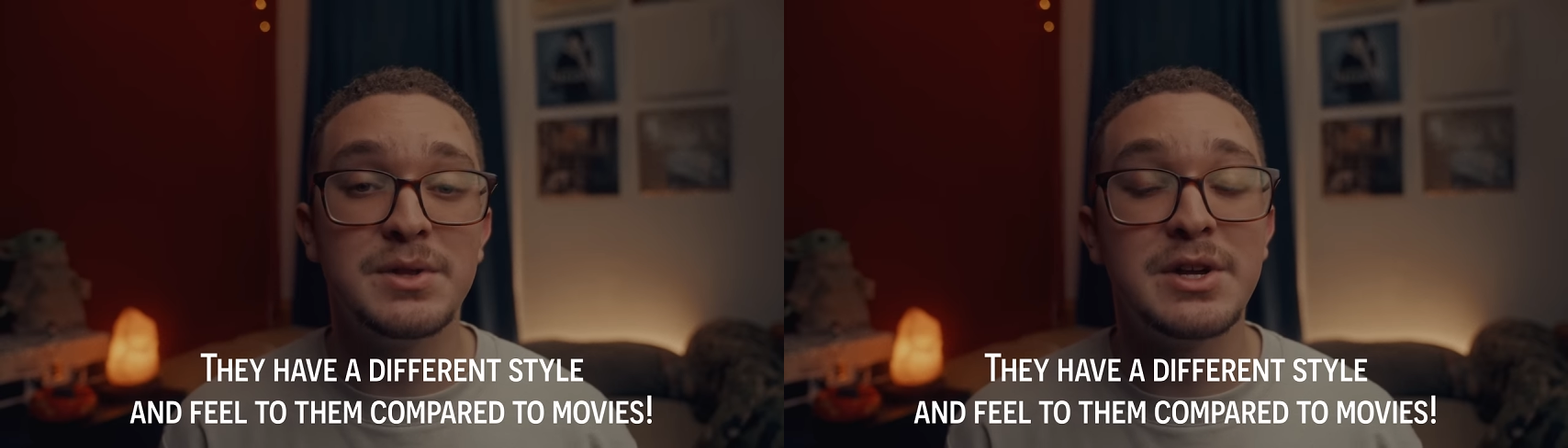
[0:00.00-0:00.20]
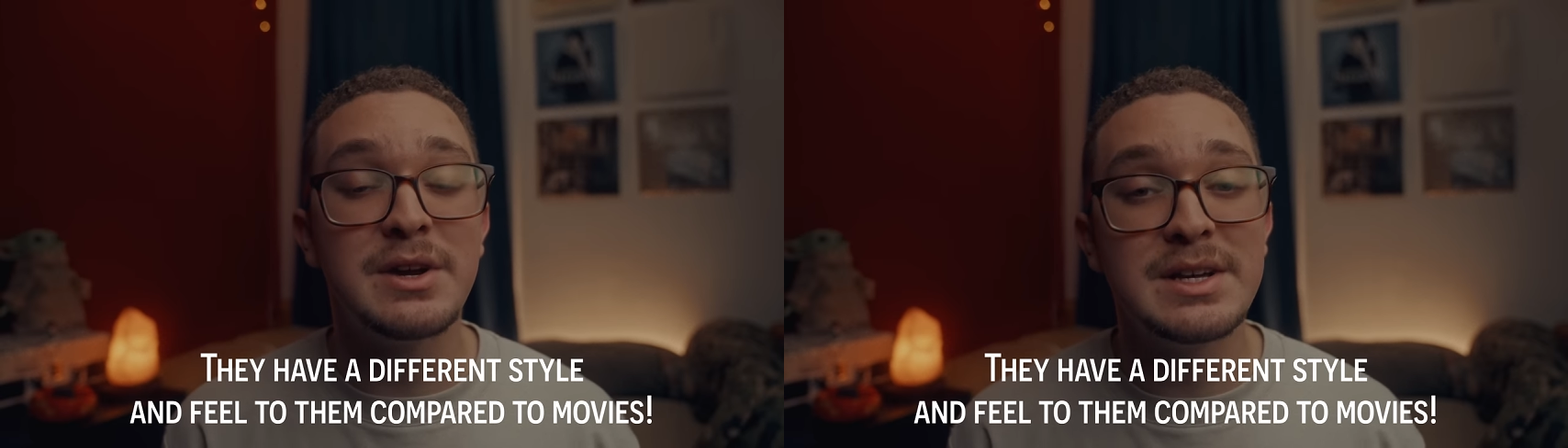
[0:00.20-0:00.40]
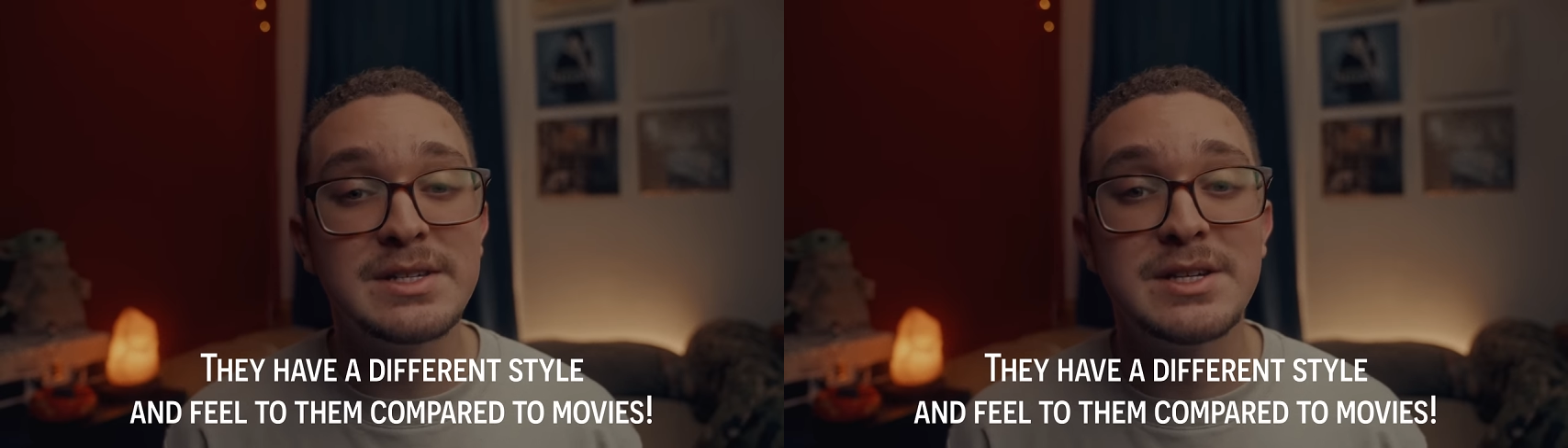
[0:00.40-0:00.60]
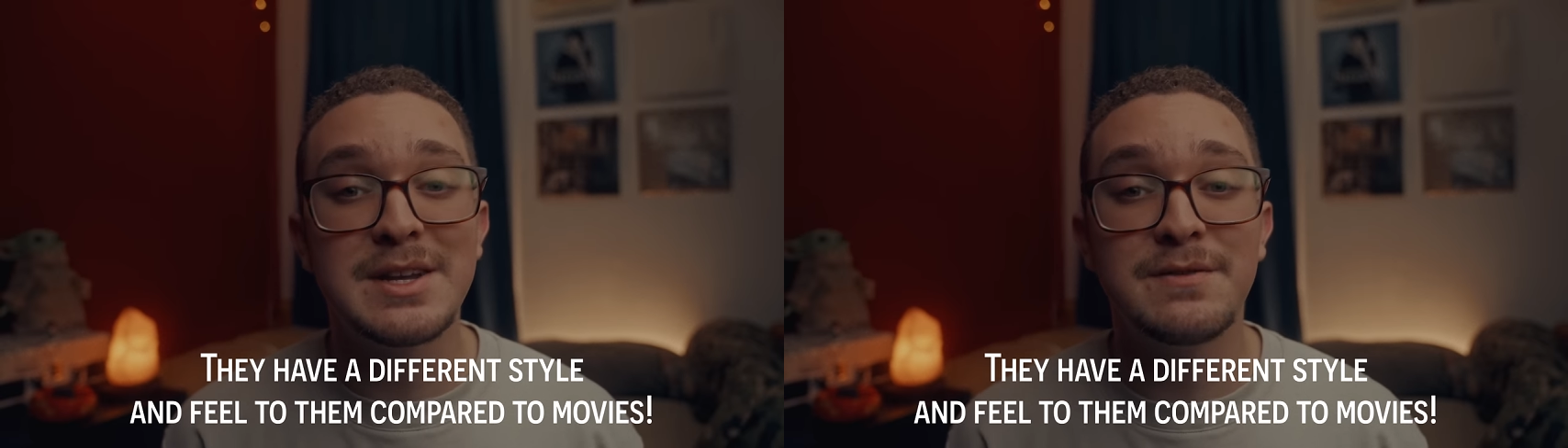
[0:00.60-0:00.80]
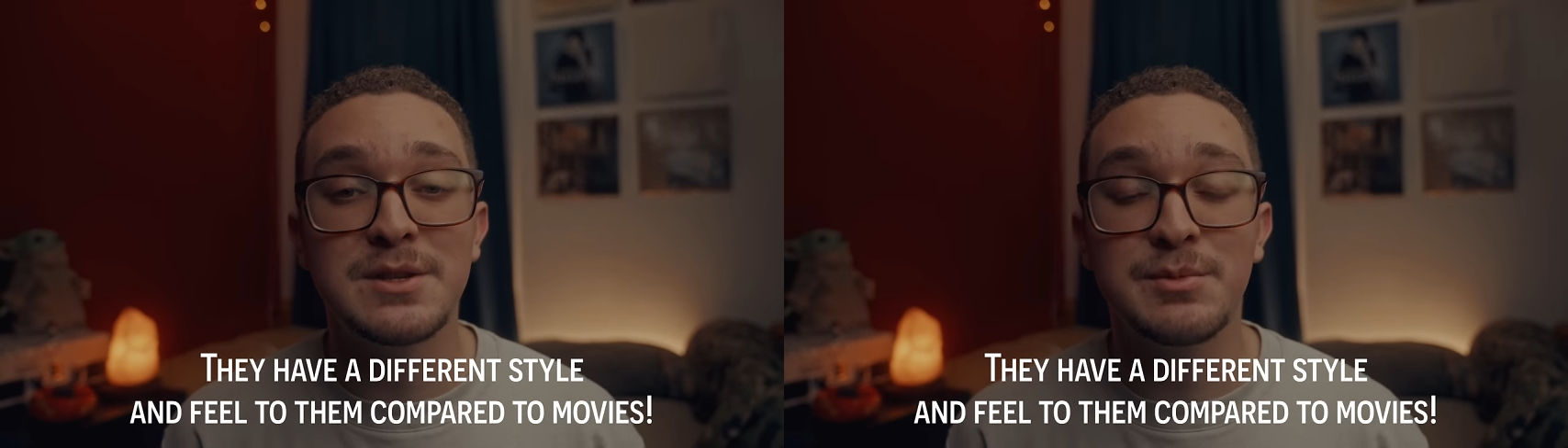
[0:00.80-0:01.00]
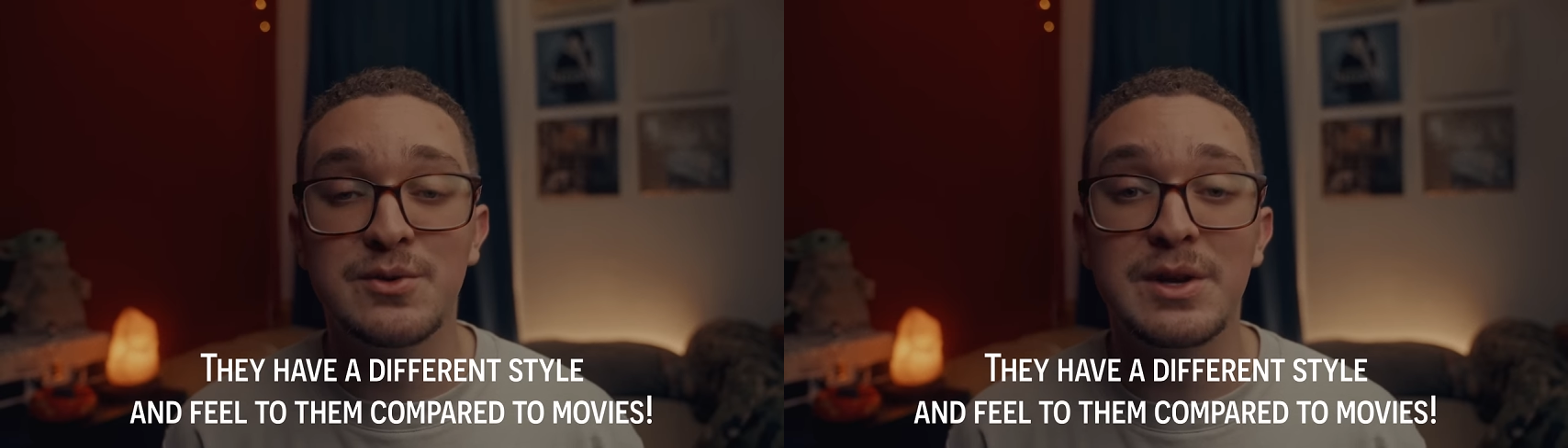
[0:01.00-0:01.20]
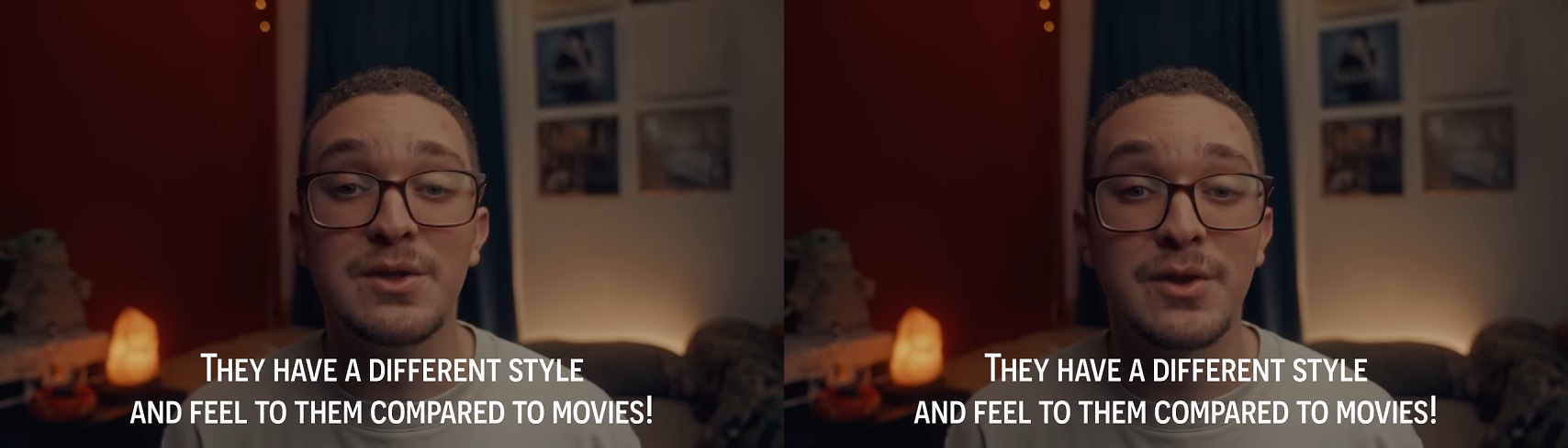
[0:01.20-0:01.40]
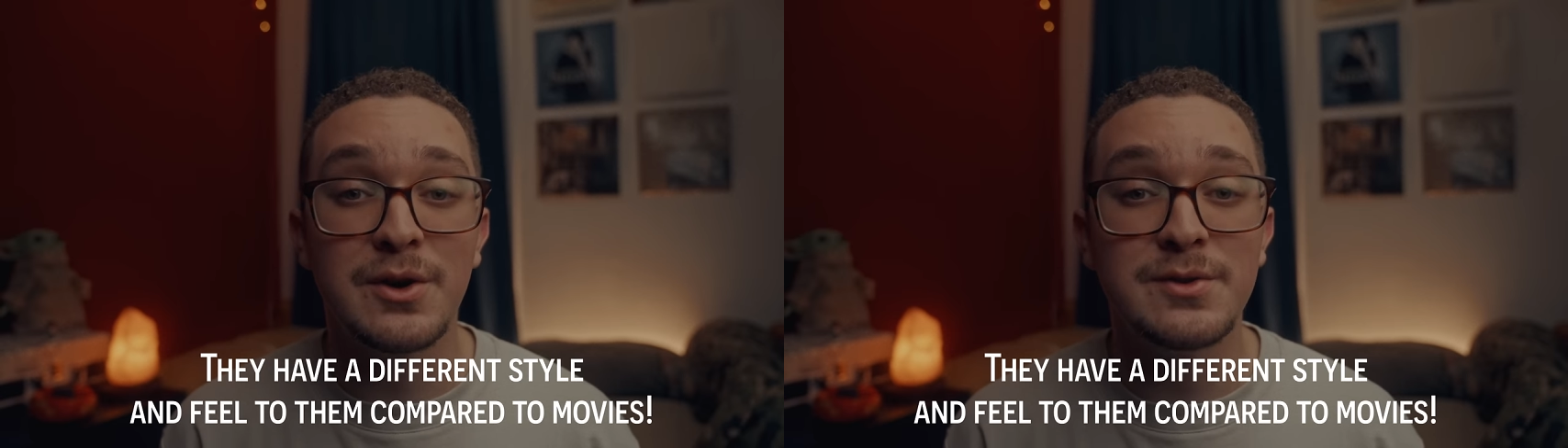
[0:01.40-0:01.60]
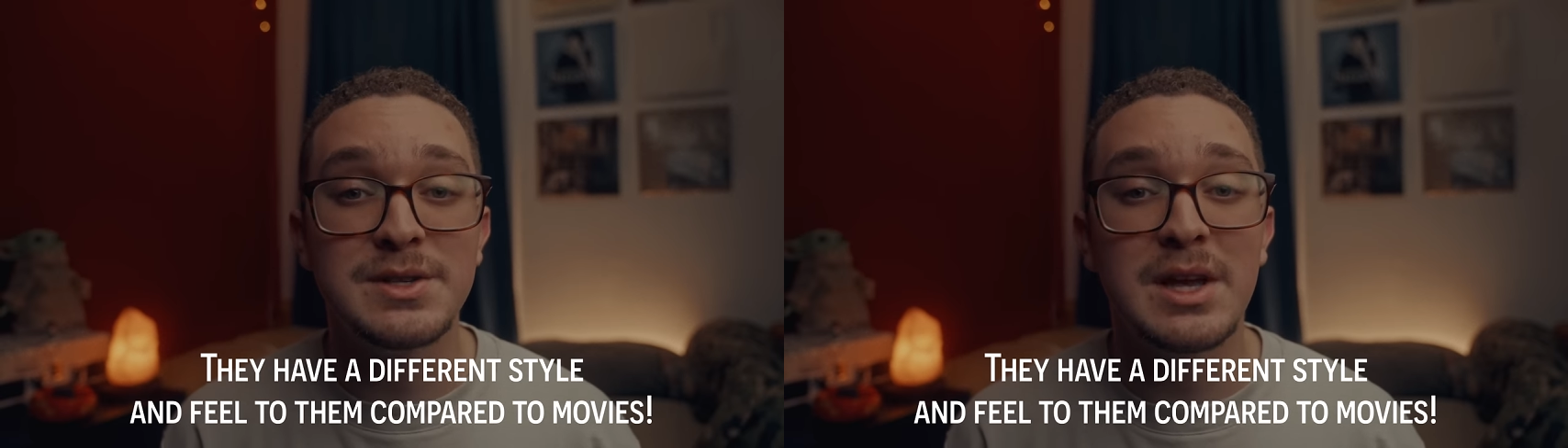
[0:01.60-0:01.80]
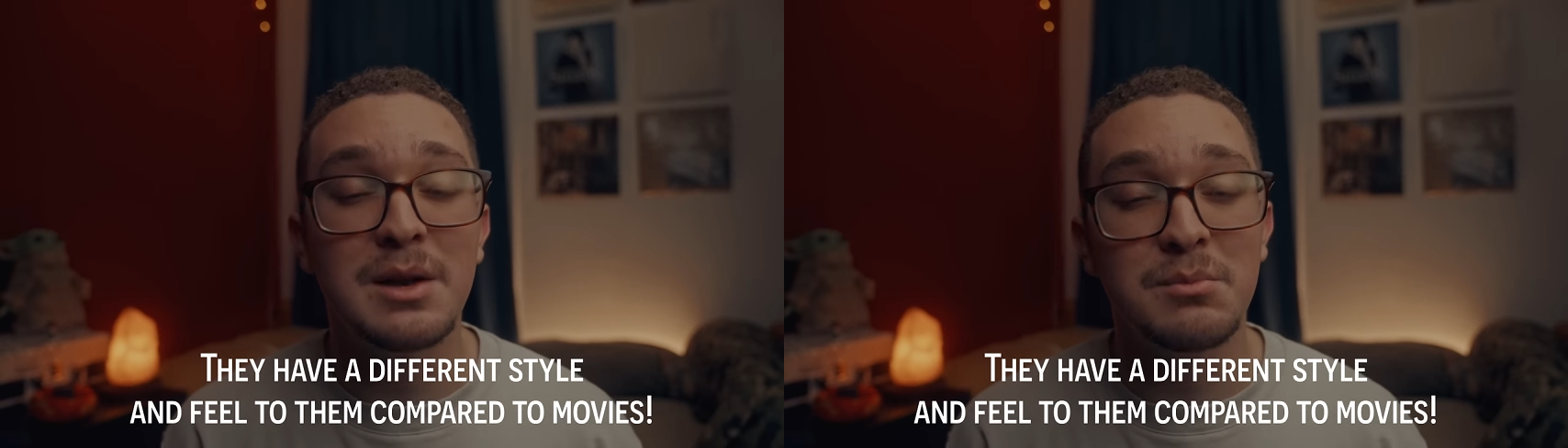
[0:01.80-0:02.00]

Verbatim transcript: but there is a difference between those and